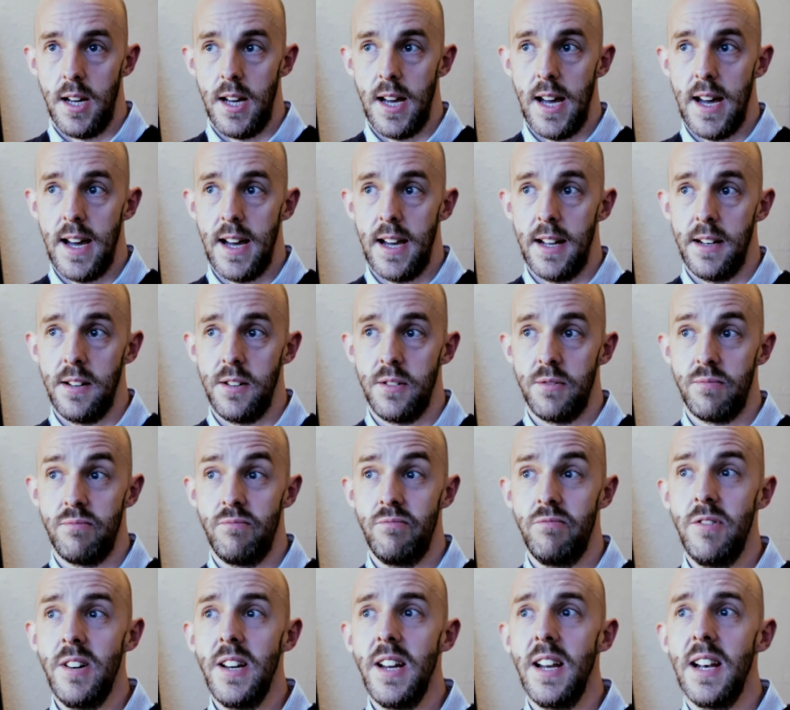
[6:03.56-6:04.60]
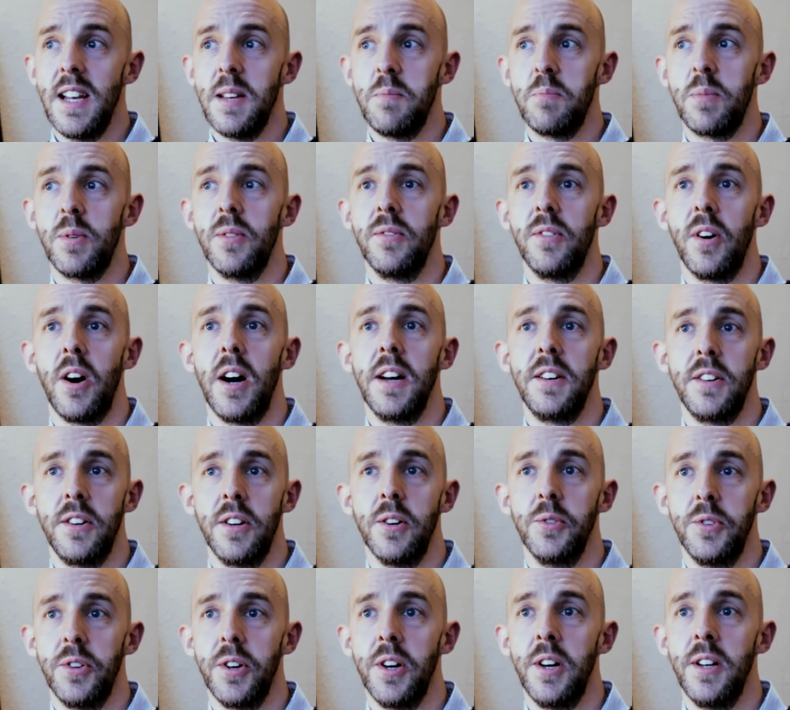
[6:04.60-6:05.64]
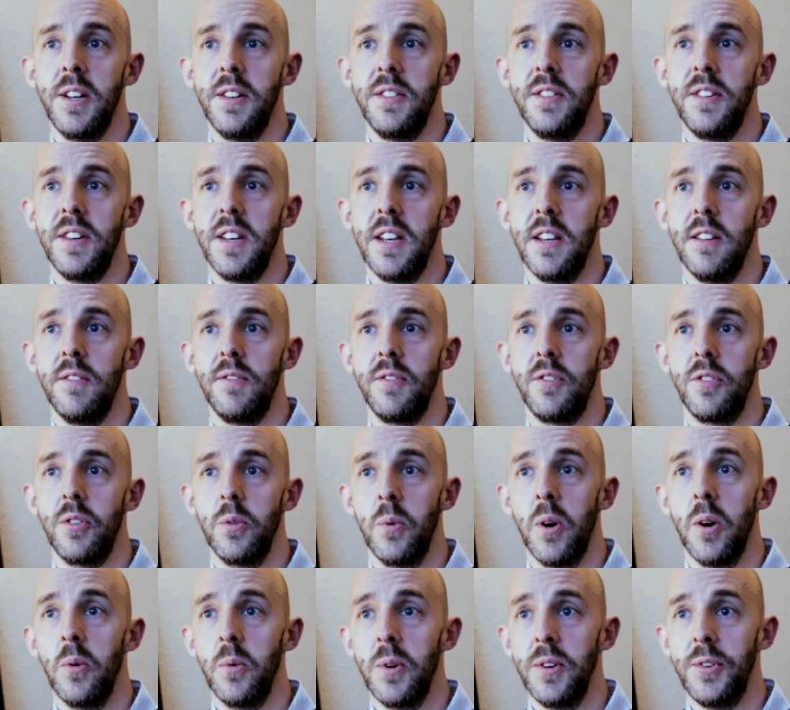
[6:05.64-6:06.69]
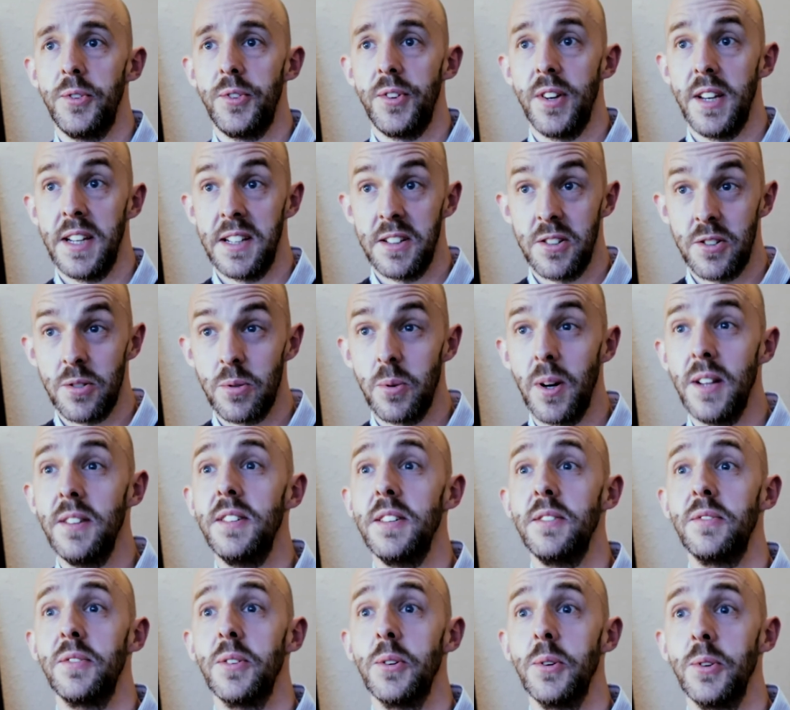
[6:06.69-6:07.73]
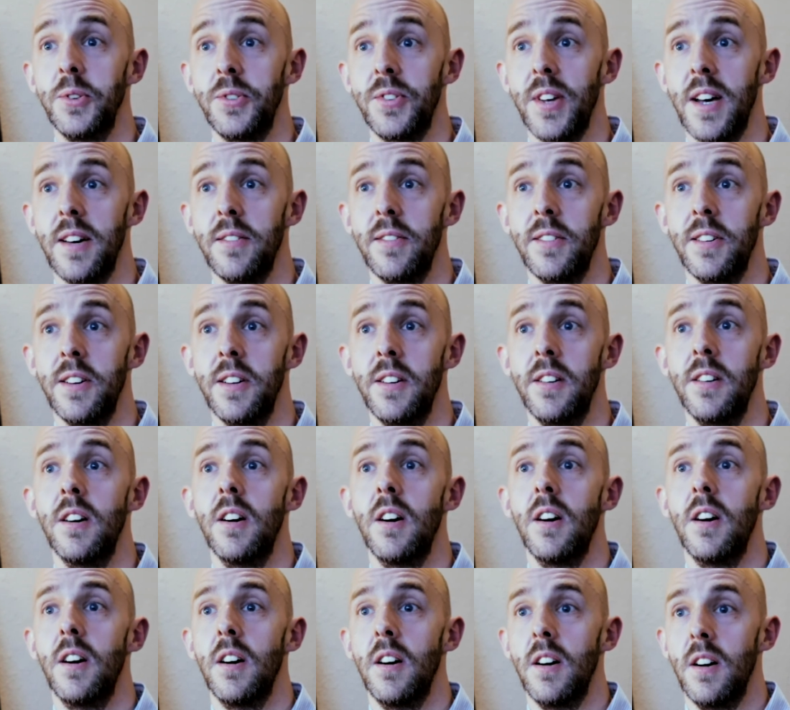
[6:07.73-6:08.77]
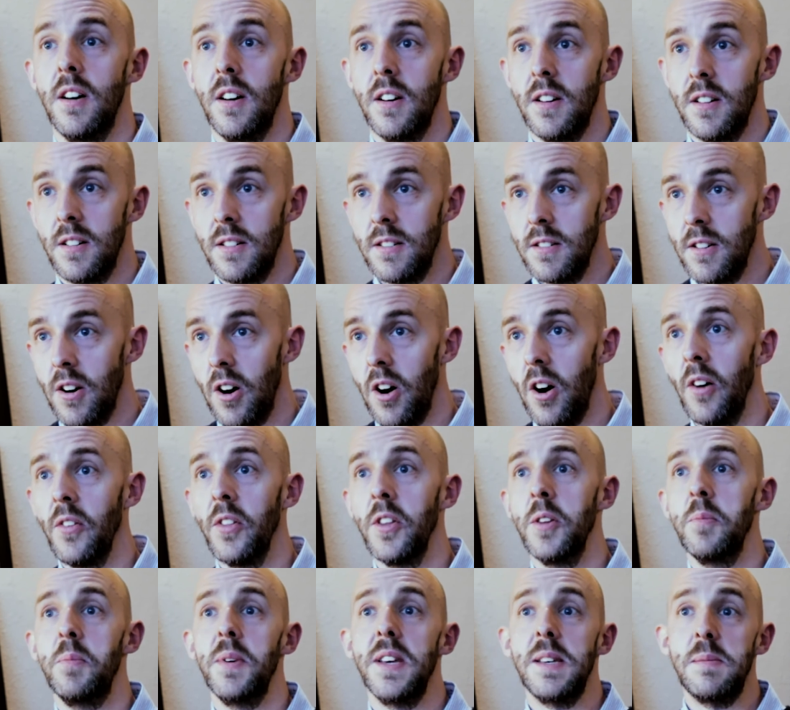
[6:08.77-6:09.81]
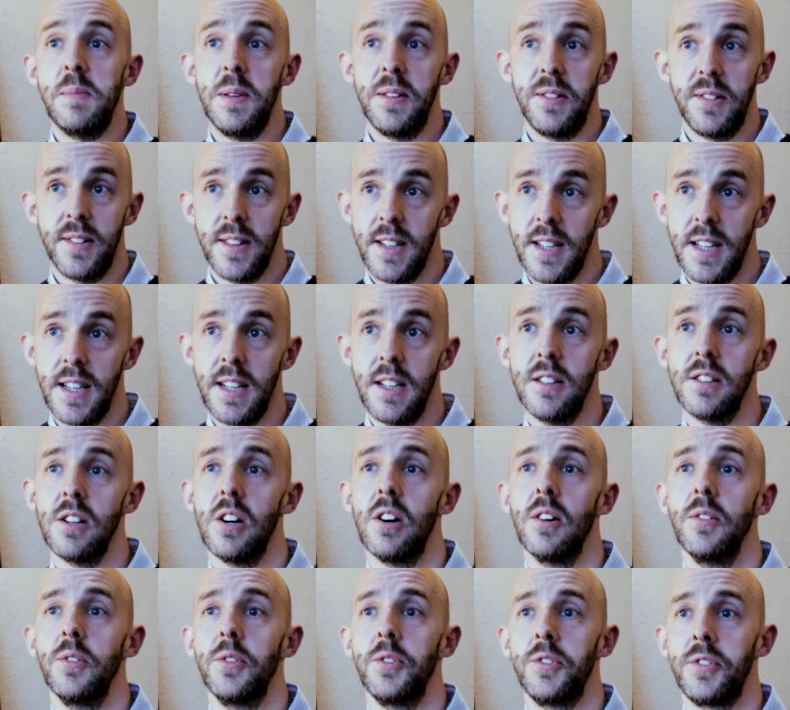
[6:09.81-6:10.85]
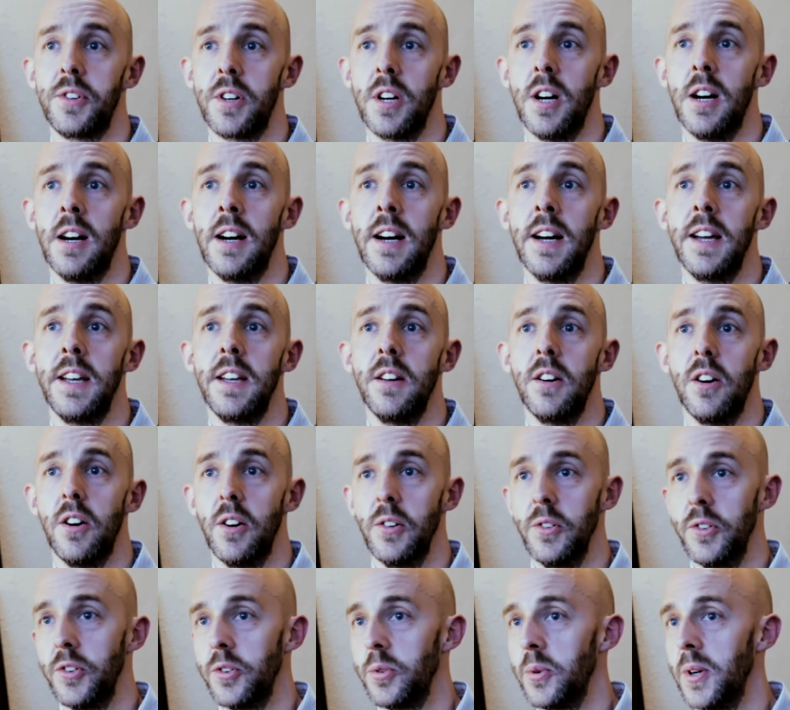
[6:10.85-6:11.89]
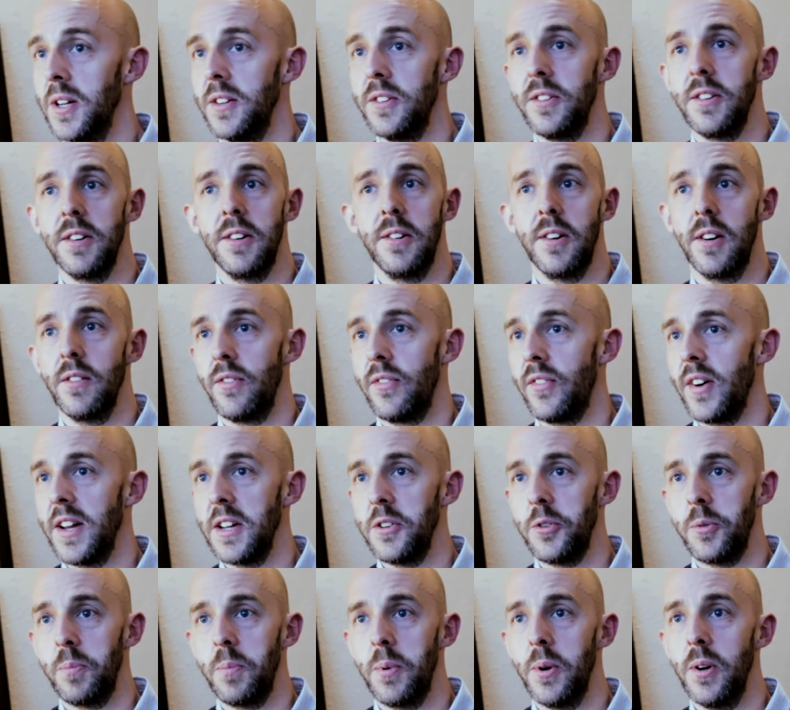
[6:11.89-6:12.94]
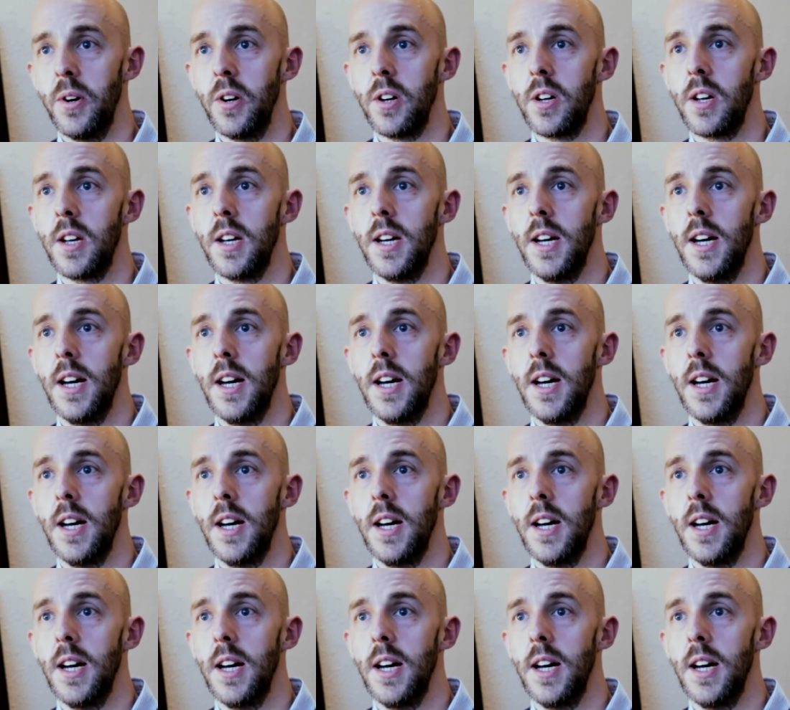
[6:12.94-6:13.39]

and really provide an alternative to what we're seeing 24/7 on the BBC, on Sky, on Twitter, on Facebook,